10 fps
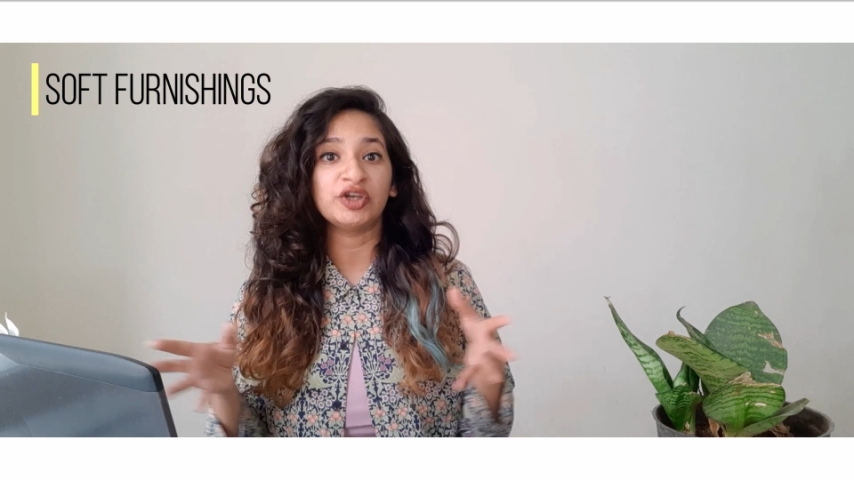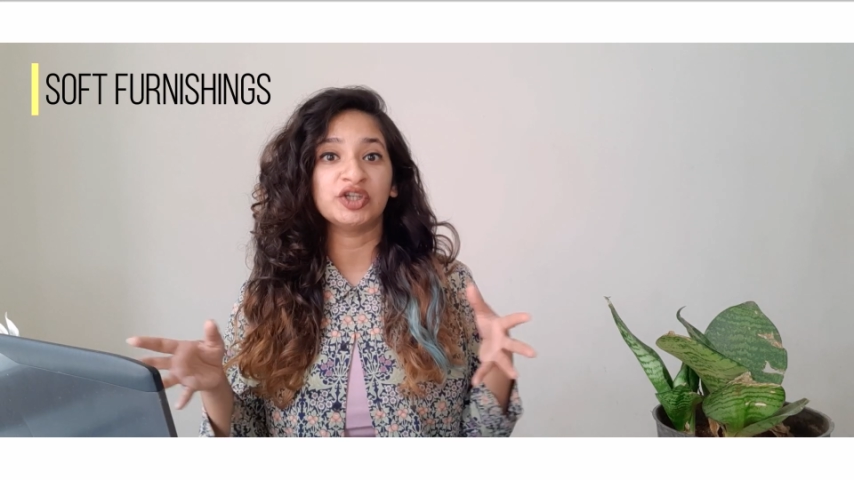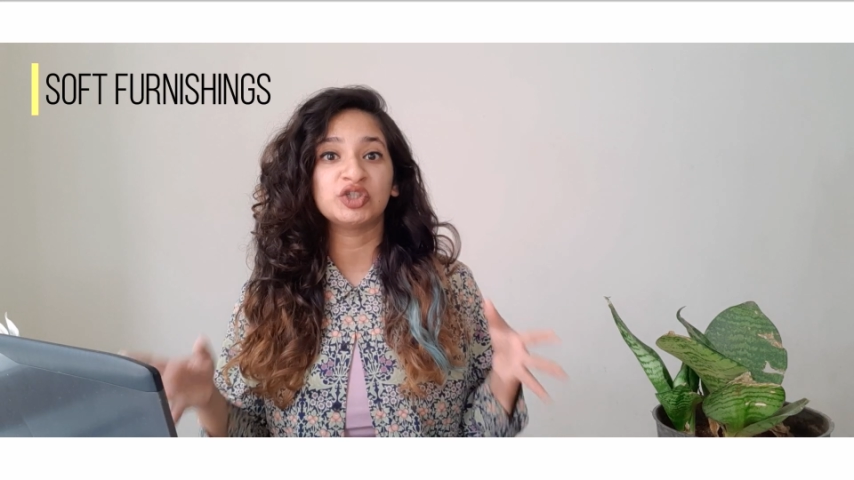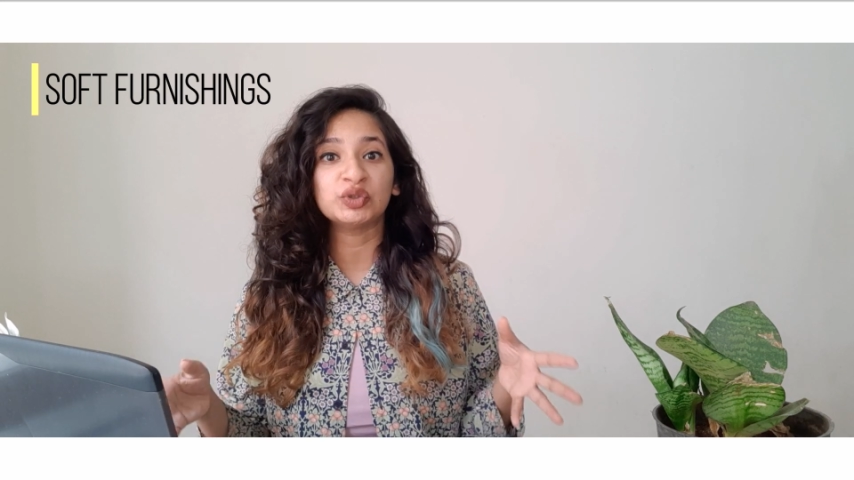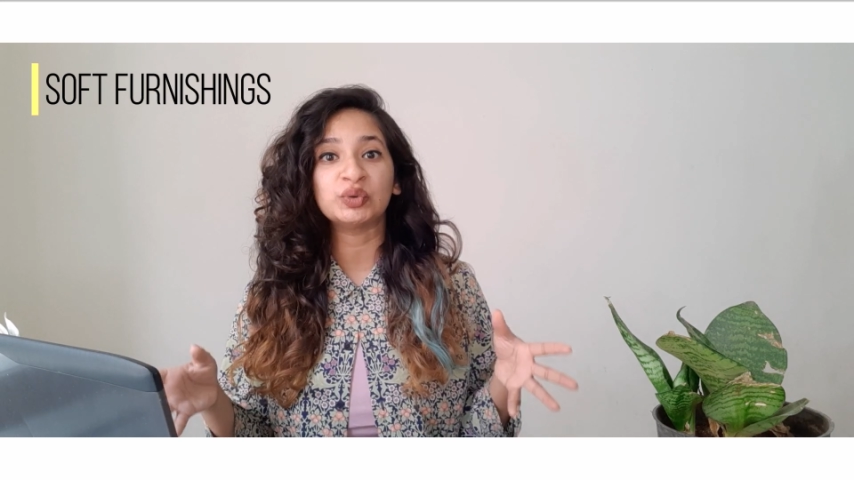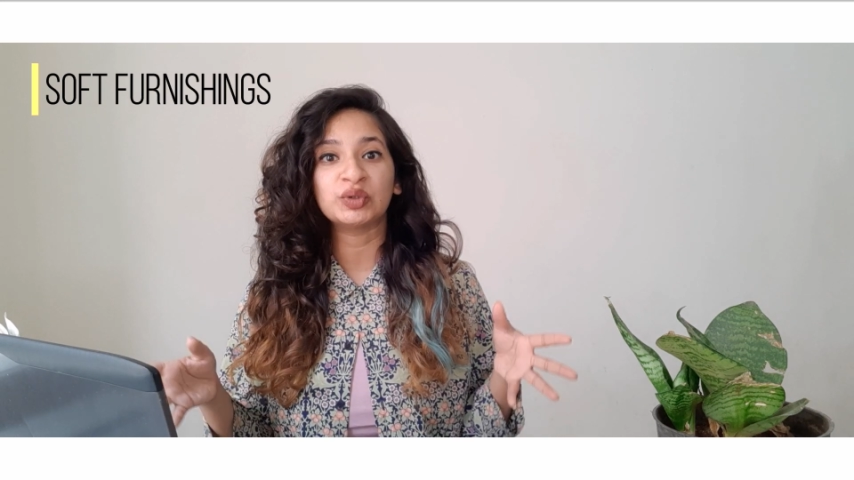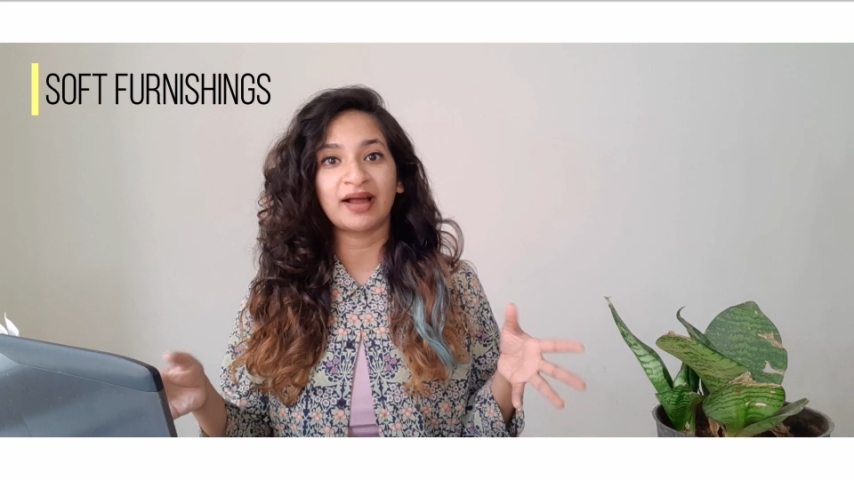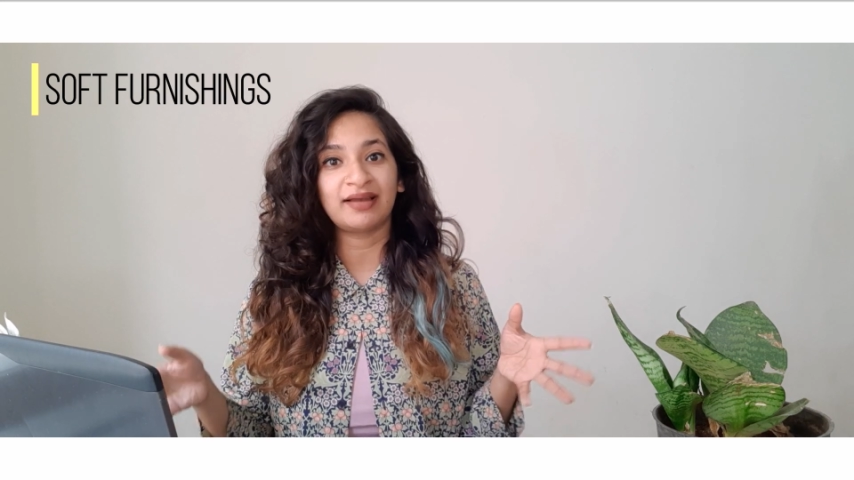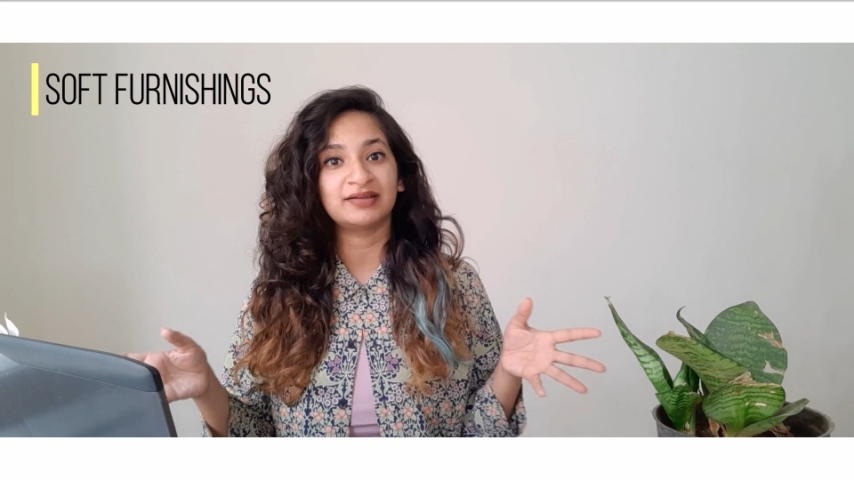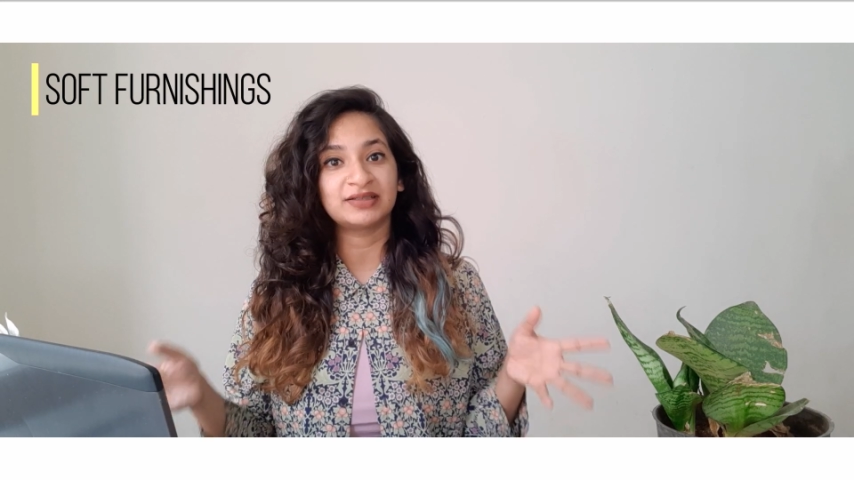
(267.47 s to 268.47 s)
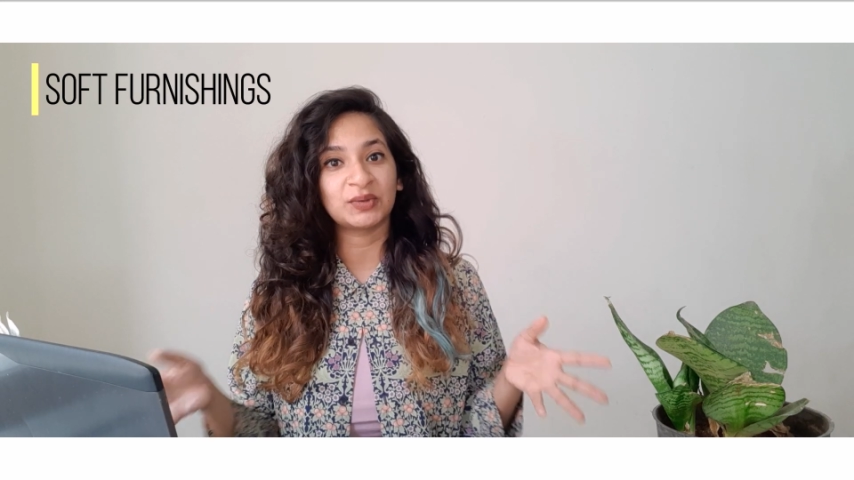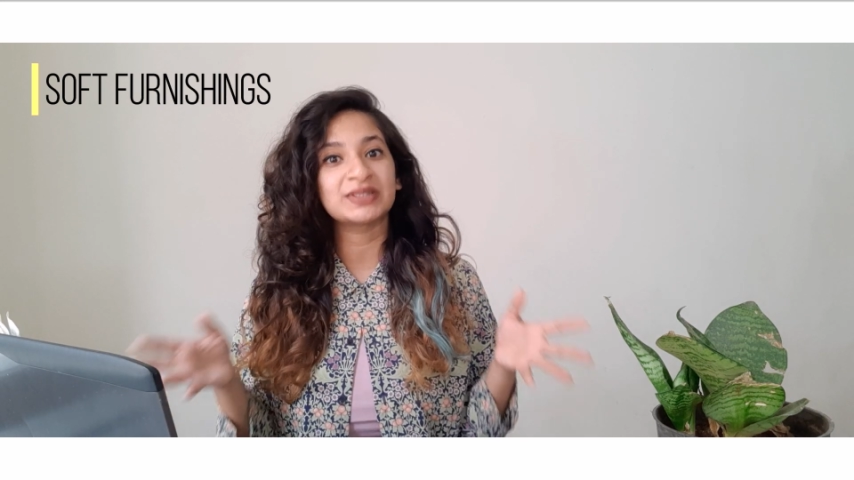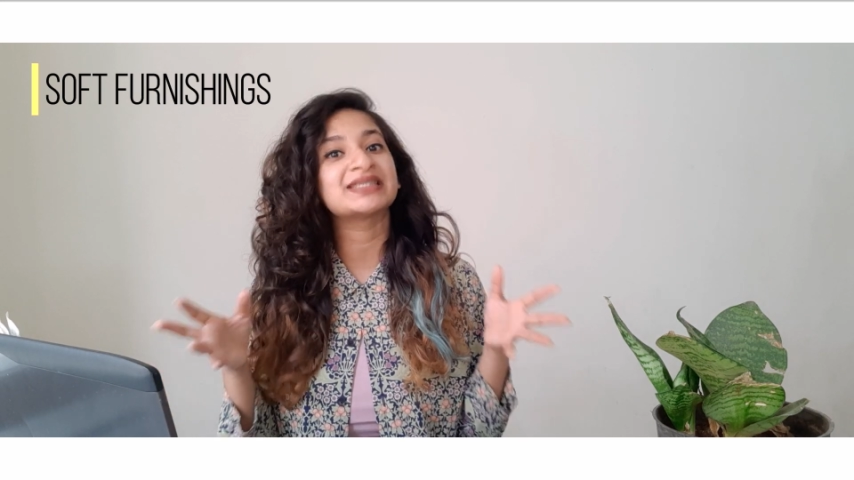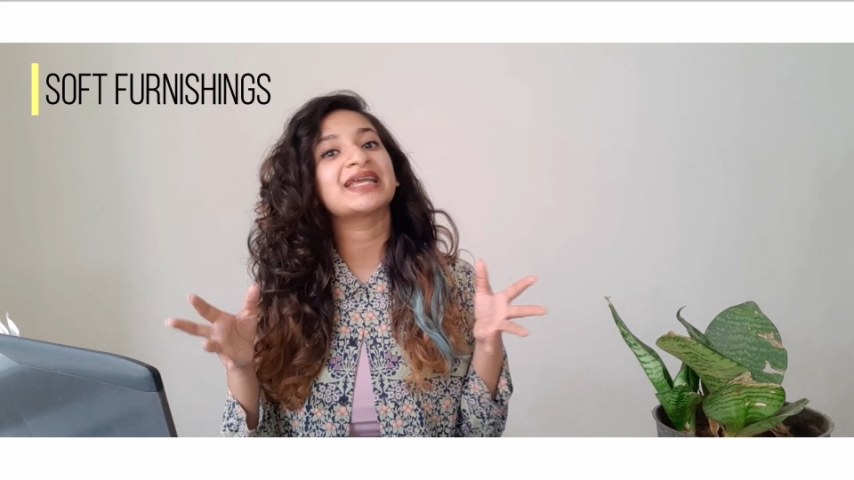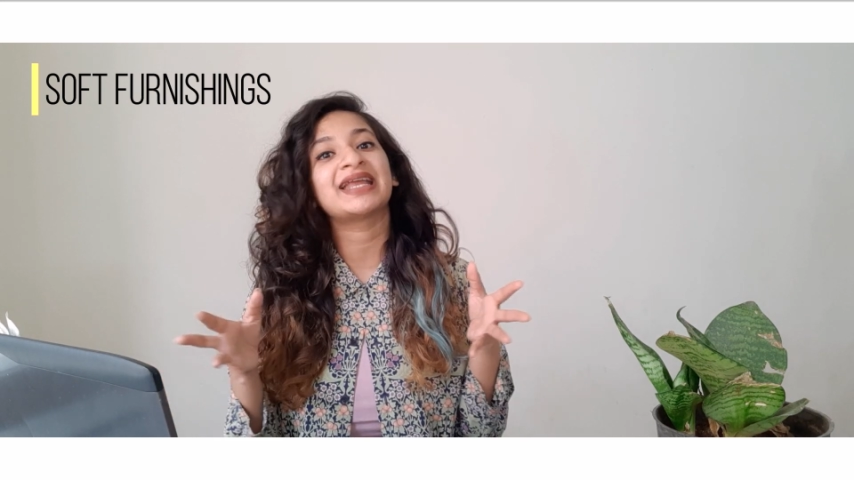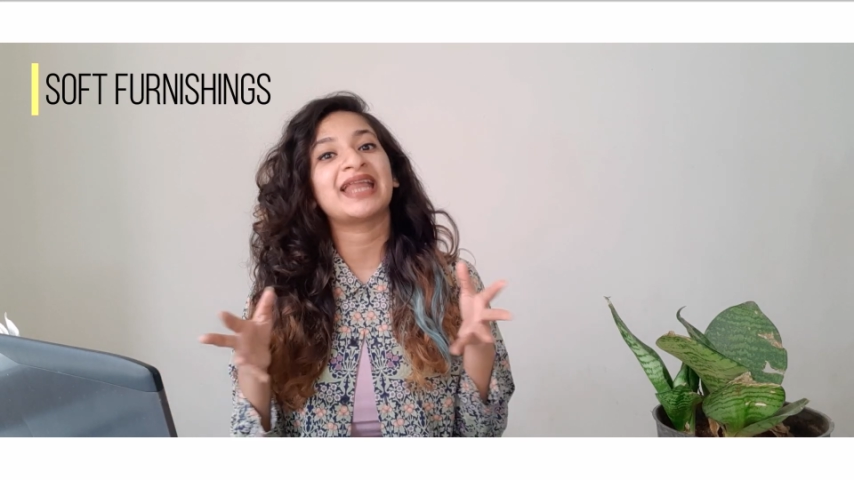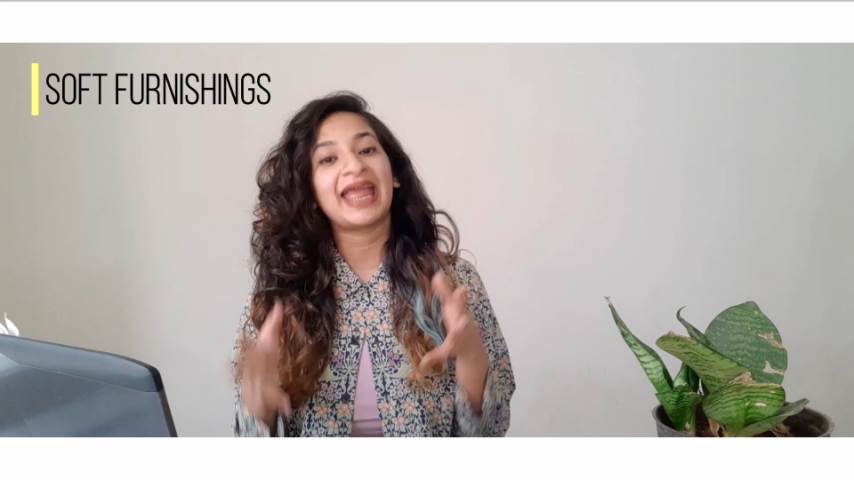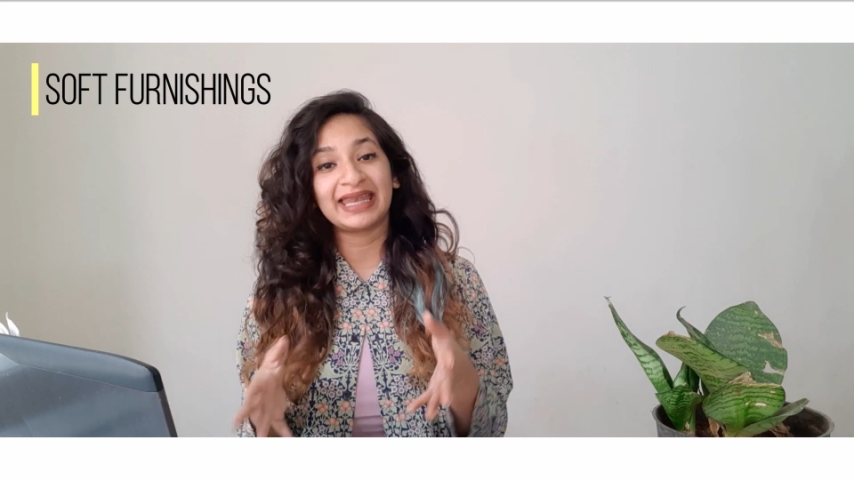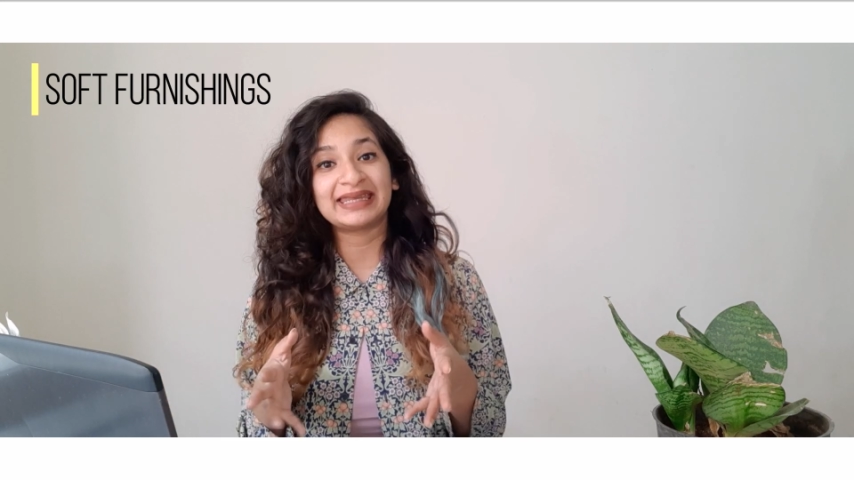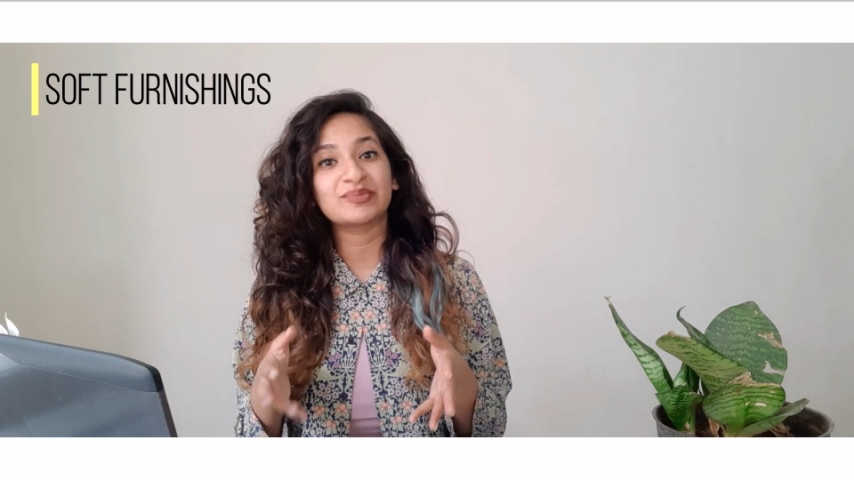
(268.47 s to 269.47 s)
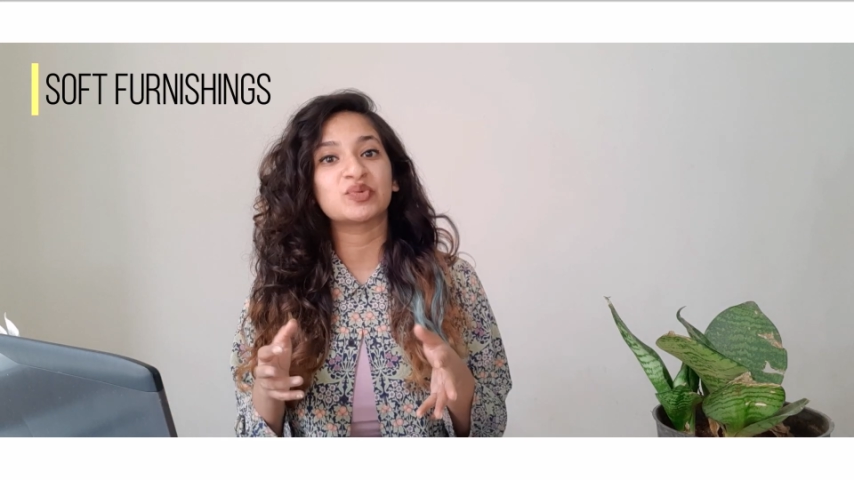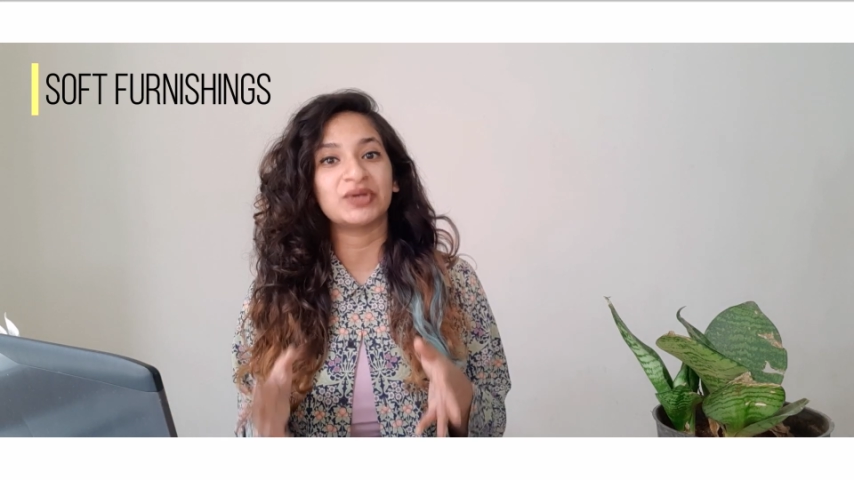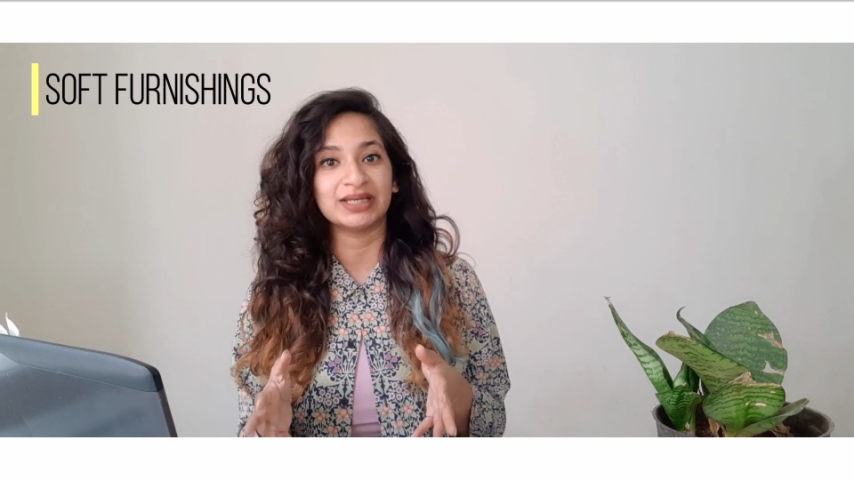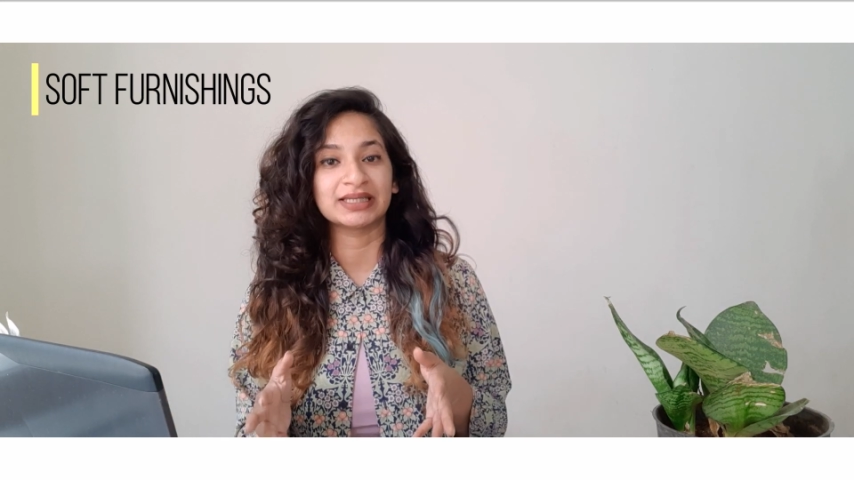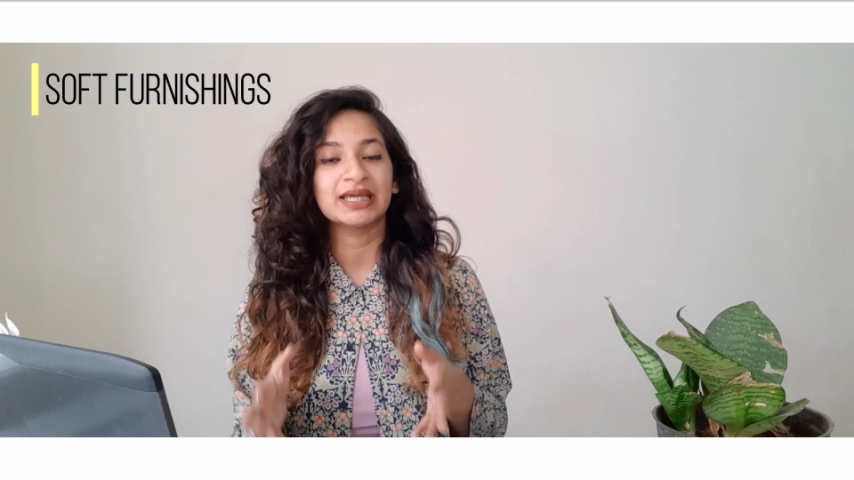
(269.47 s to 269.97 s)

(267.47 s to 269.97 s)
two color tones in any prints.